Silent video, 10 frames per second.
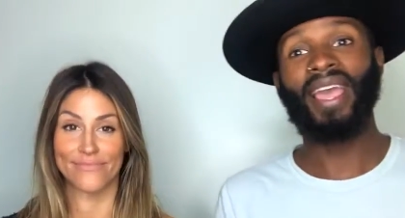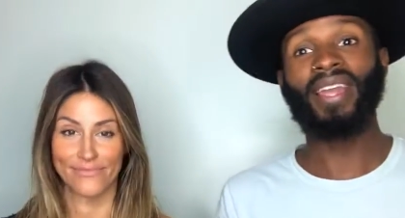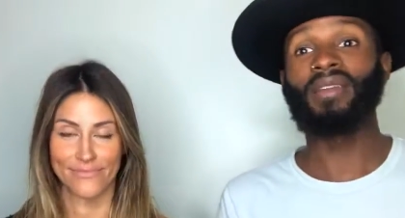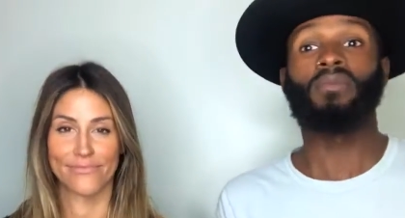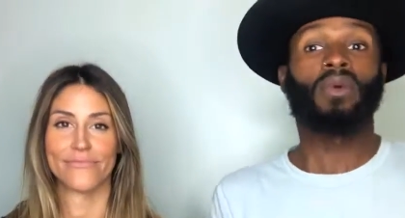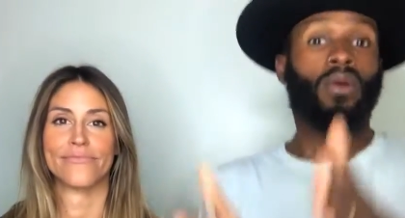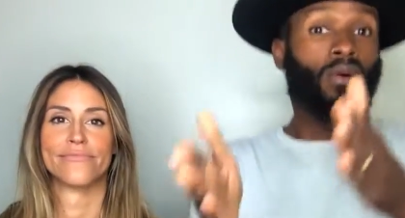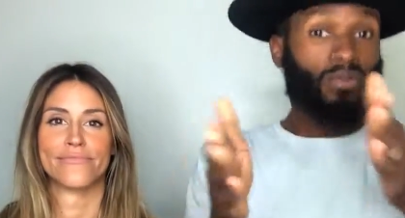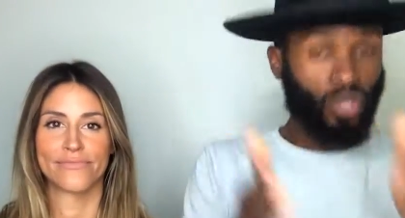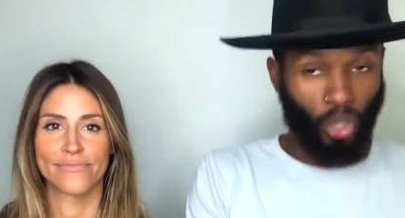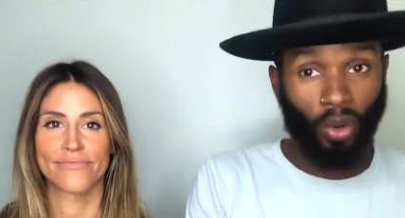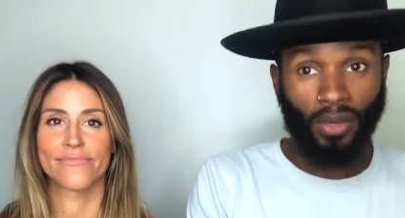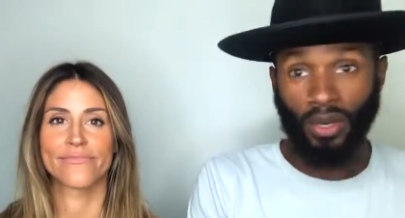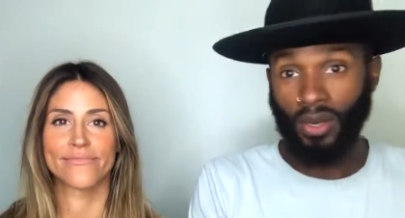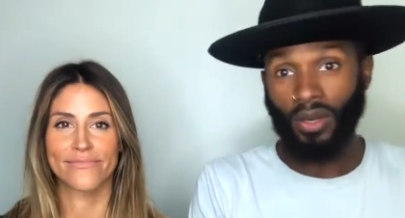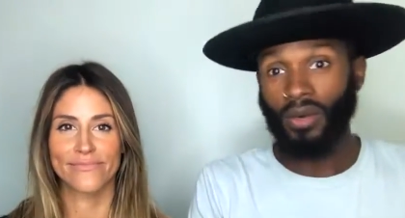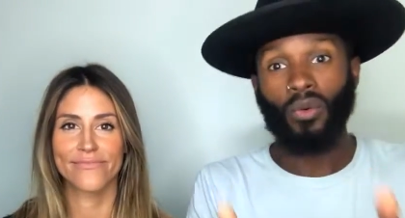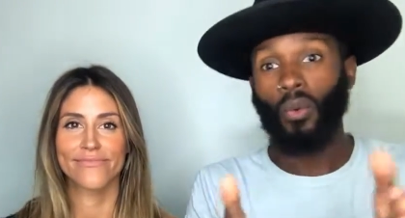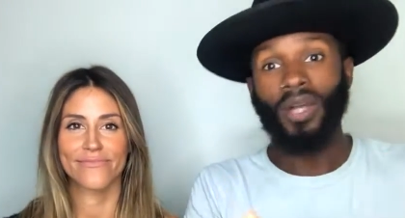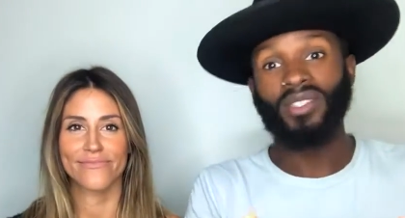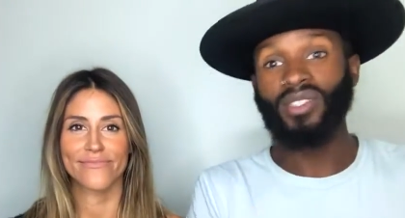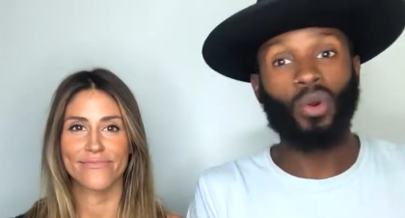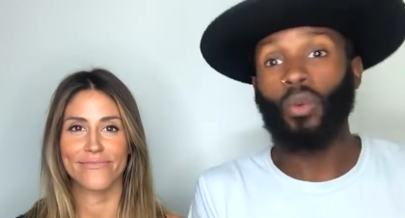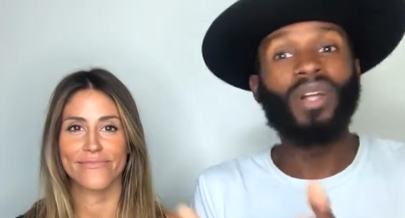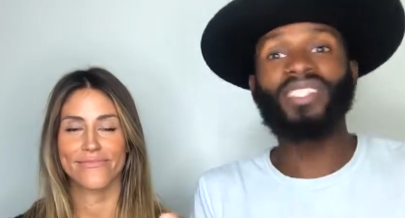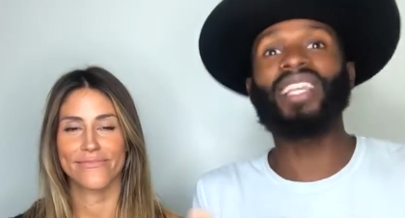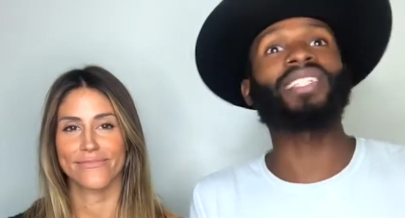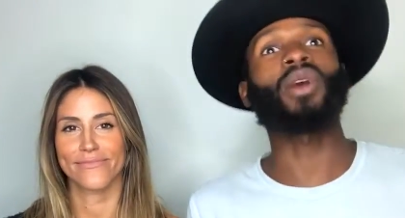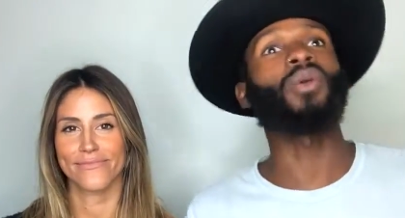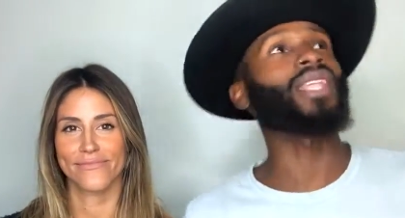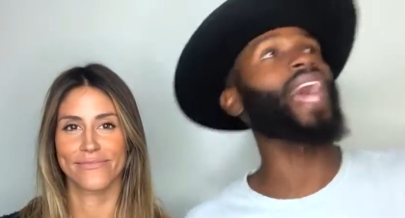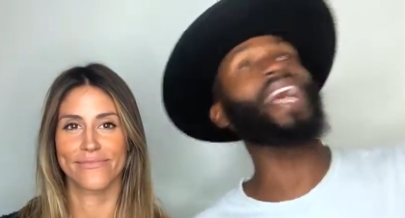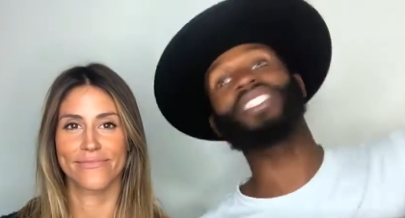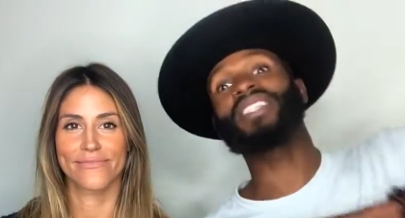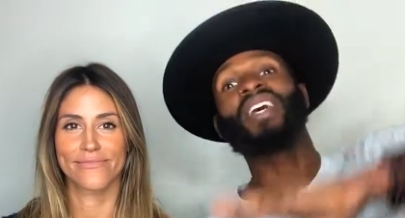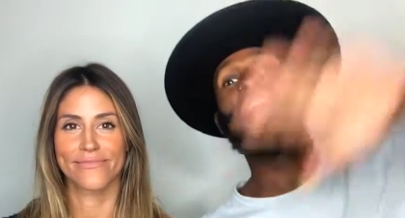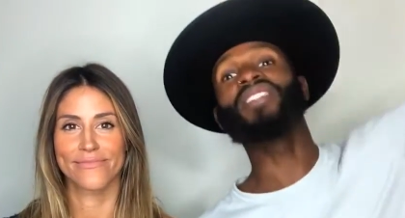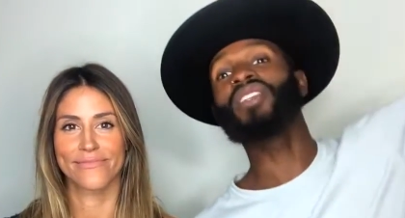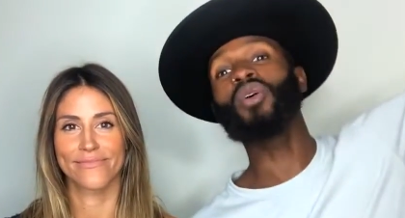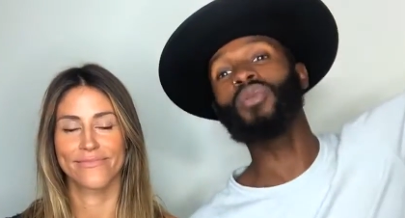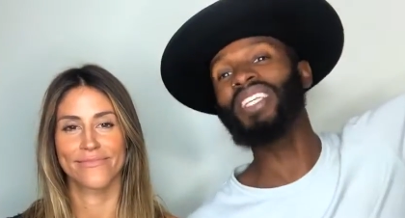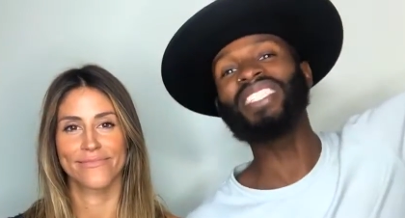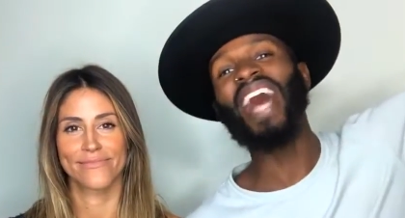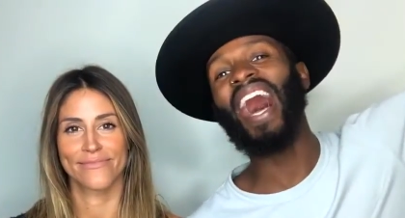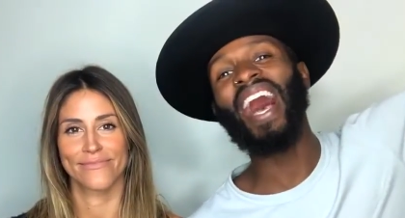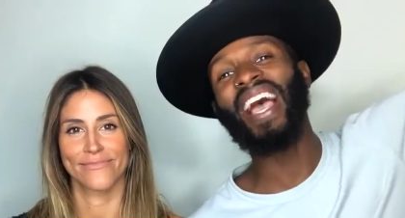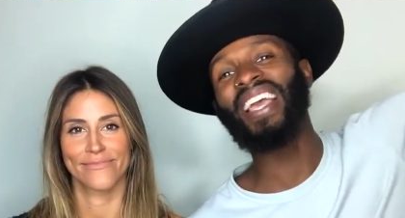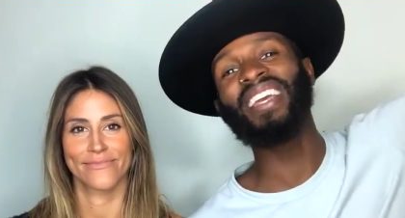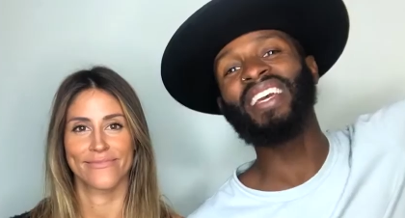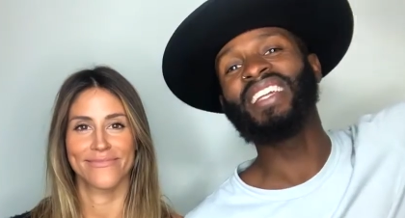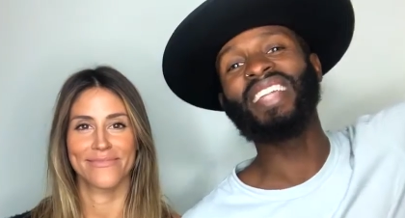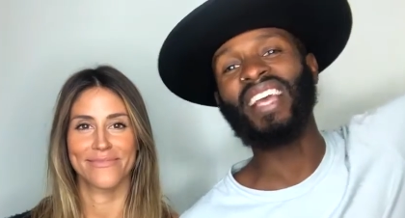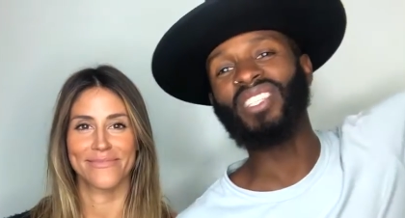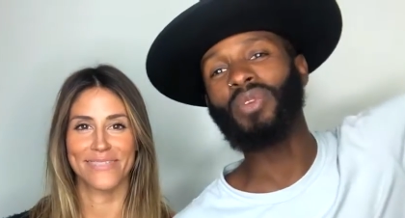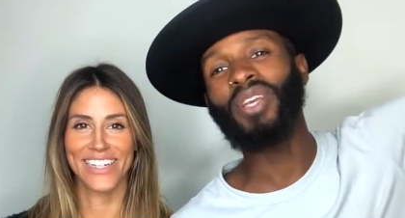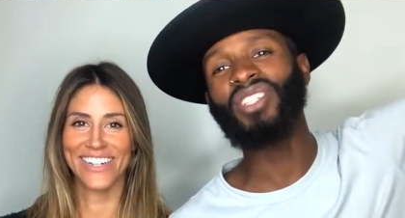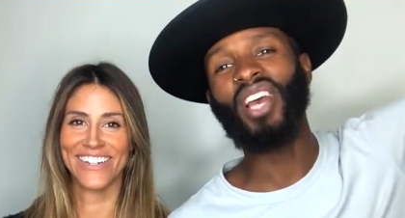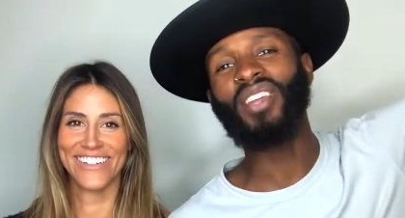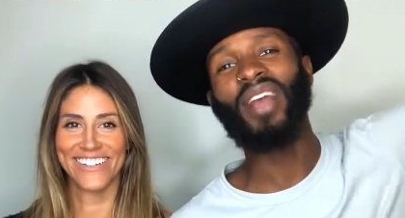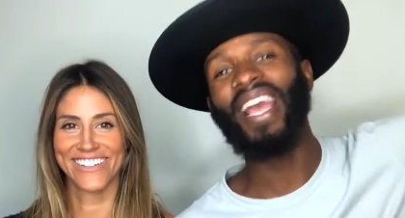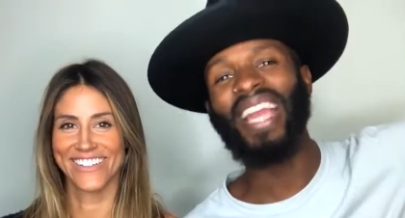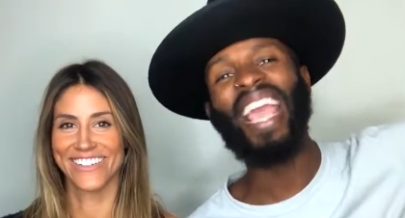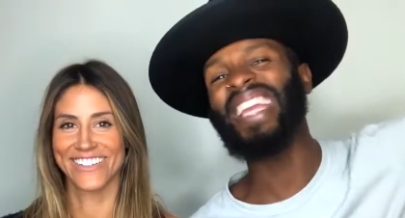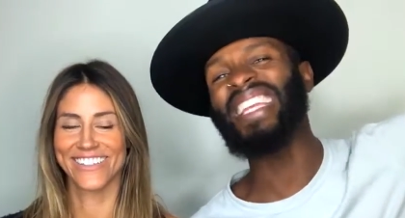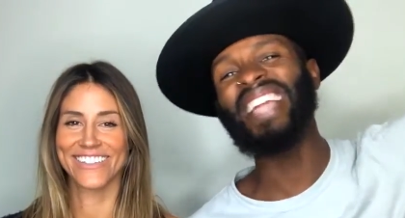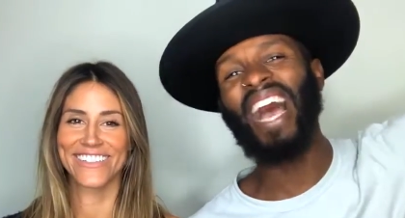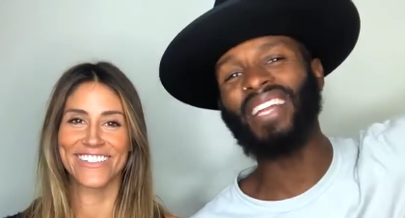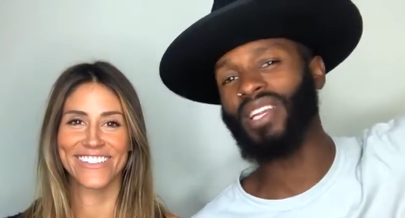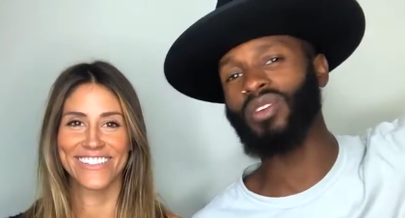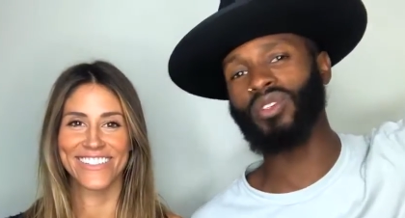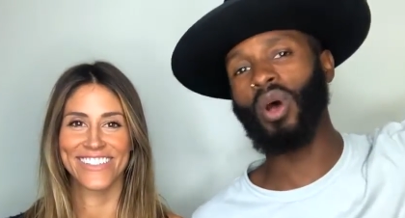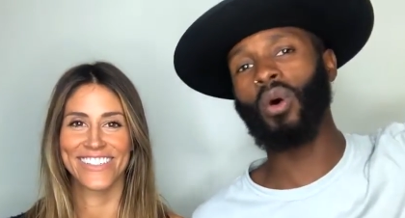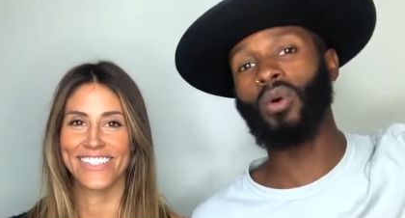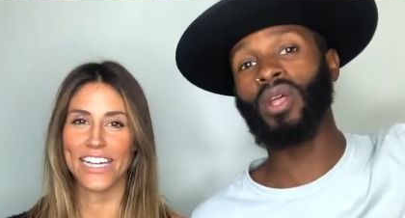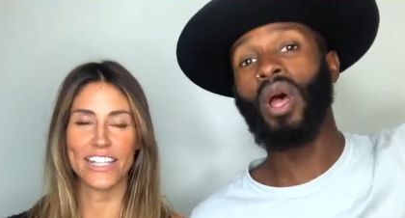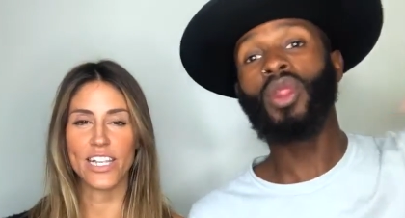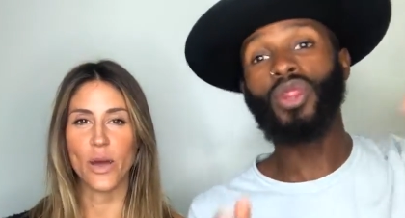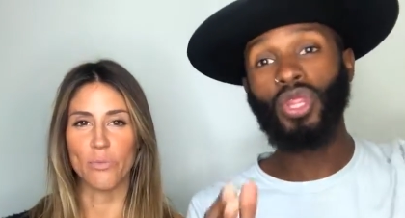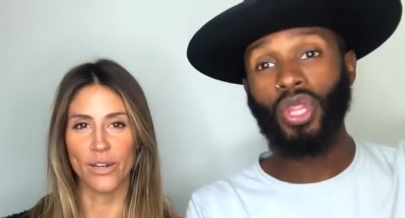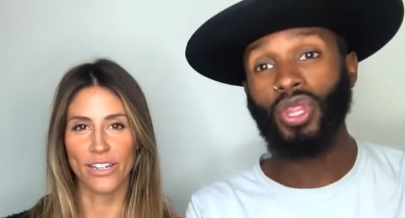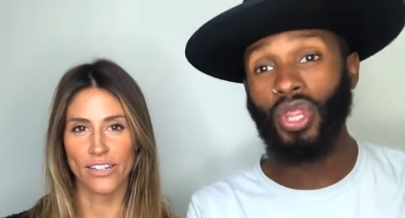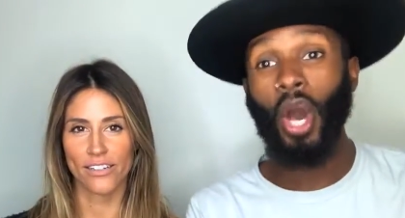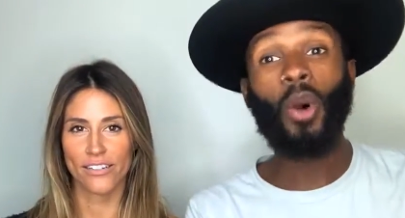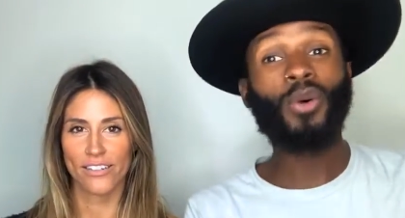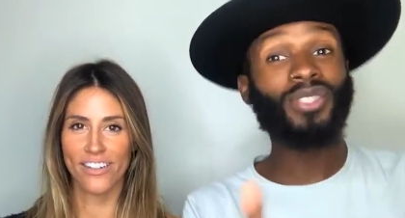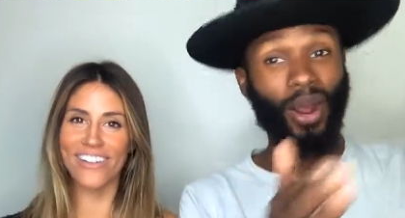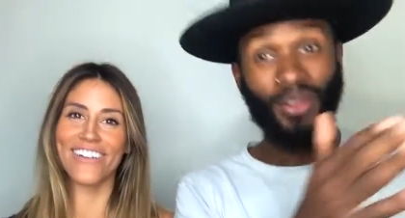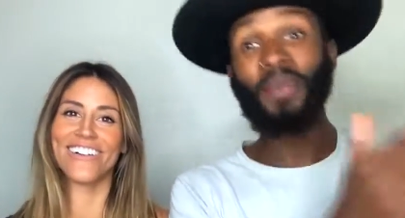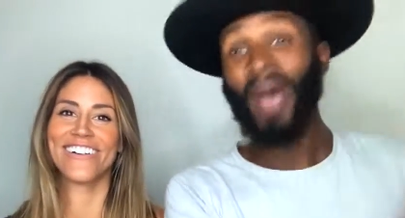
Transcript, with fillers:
Speaker 1: and shorter ones or ones that don't last until we die next to each other at 89 years old. Like the notebook. Those are